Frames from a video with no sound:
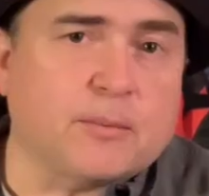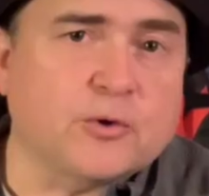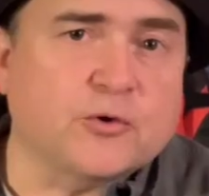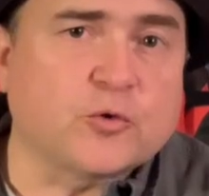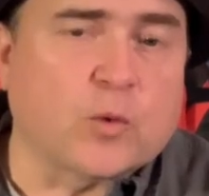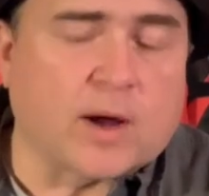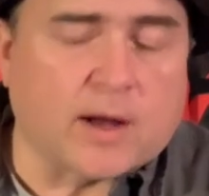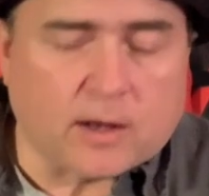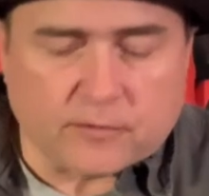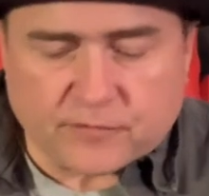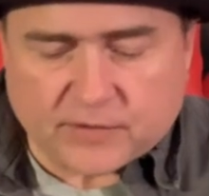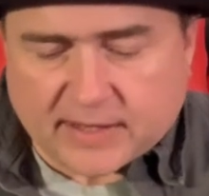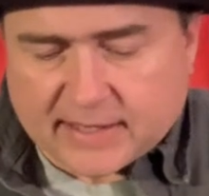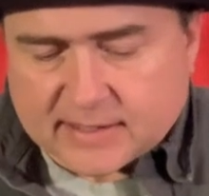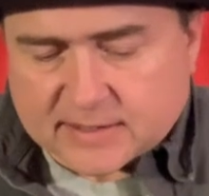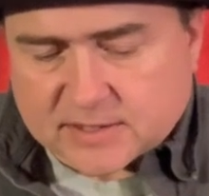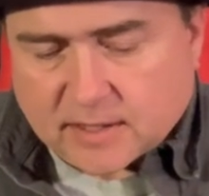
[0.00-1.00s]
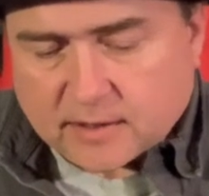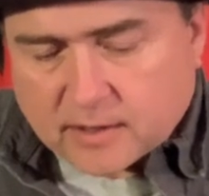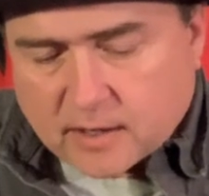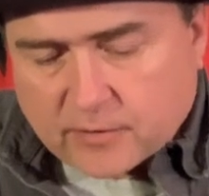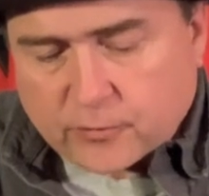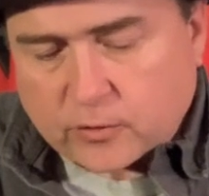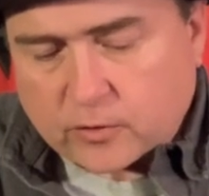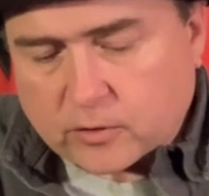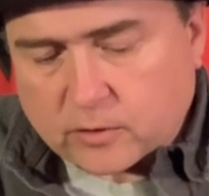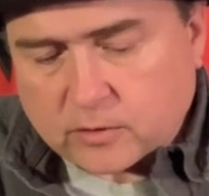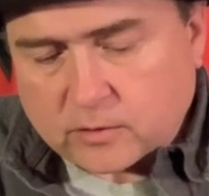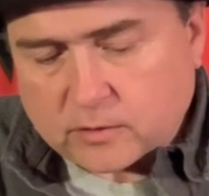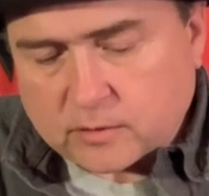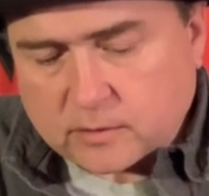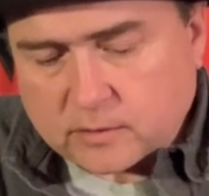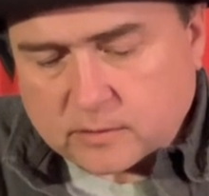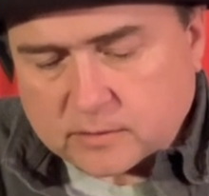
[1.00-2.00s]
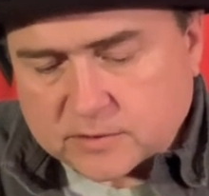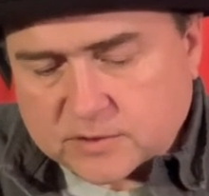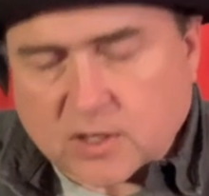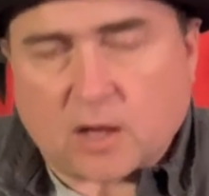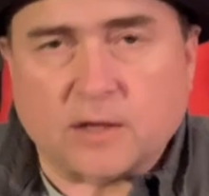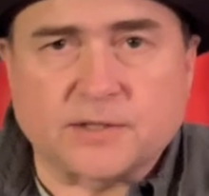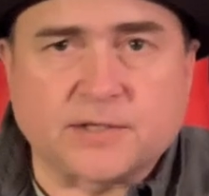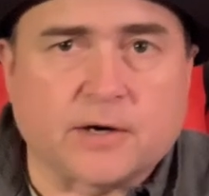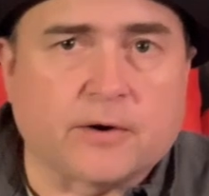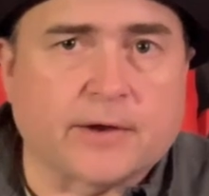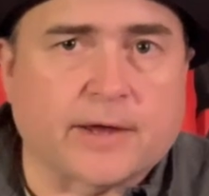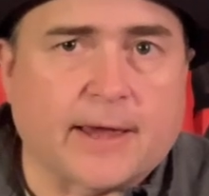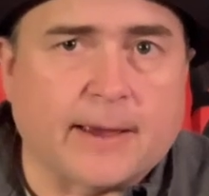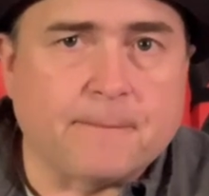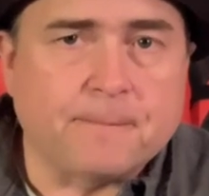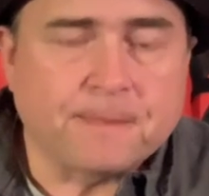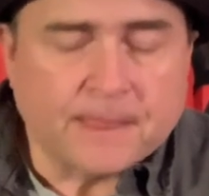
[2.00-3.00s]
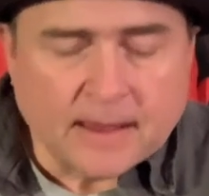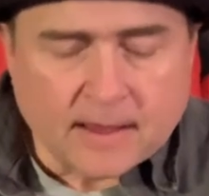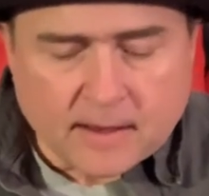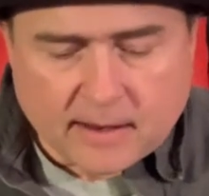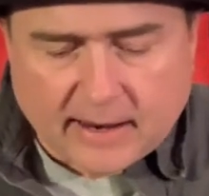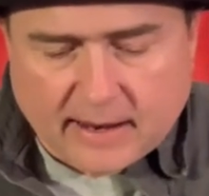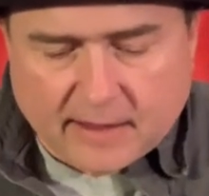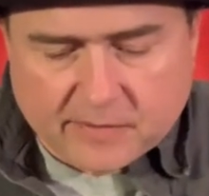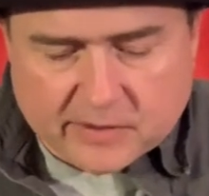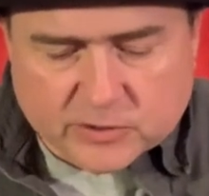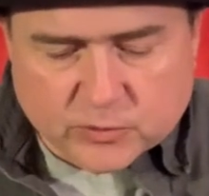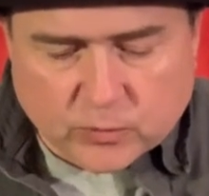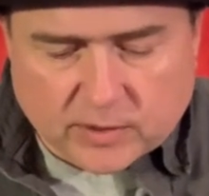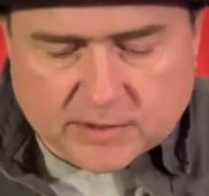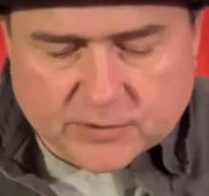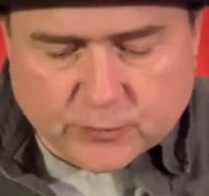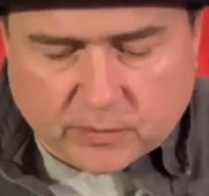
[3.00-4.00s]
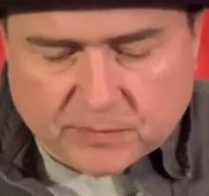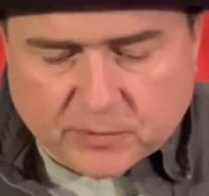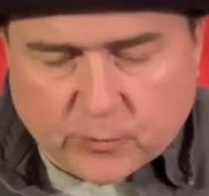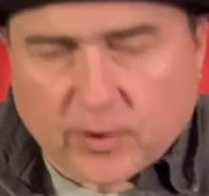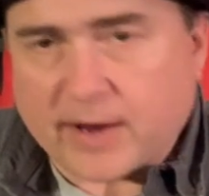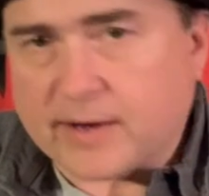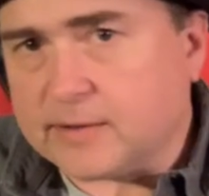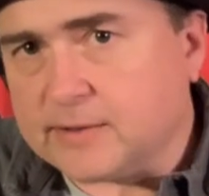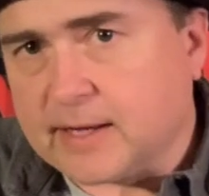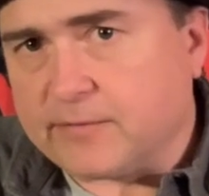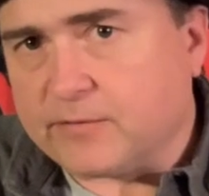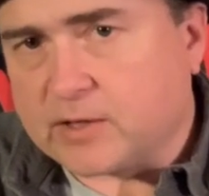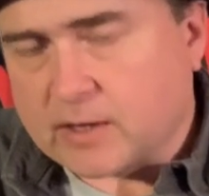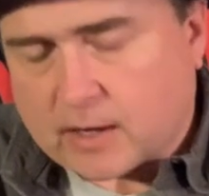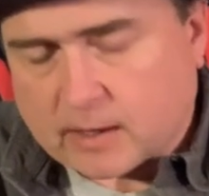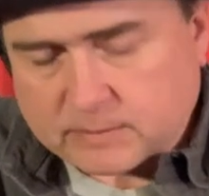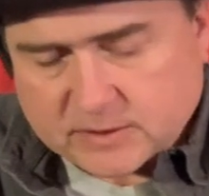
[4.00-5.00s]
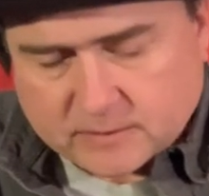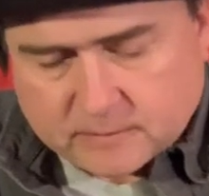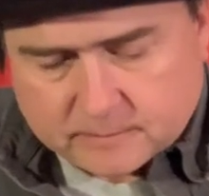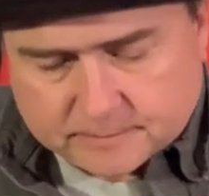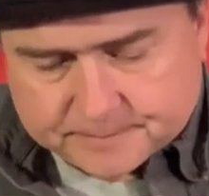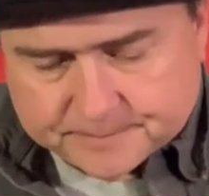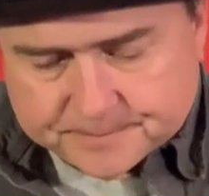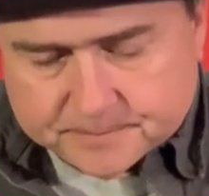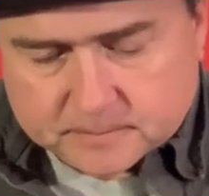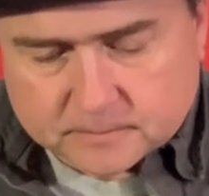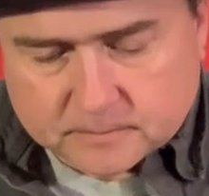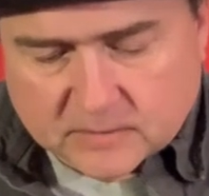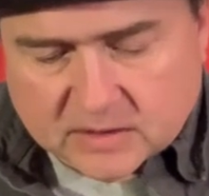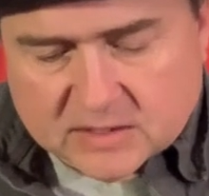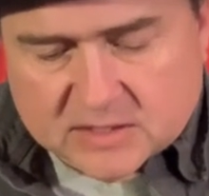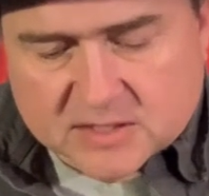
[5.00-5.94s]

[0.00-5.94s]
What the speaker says: 12 is another solitaire game, and this one is from the great David Thompson. This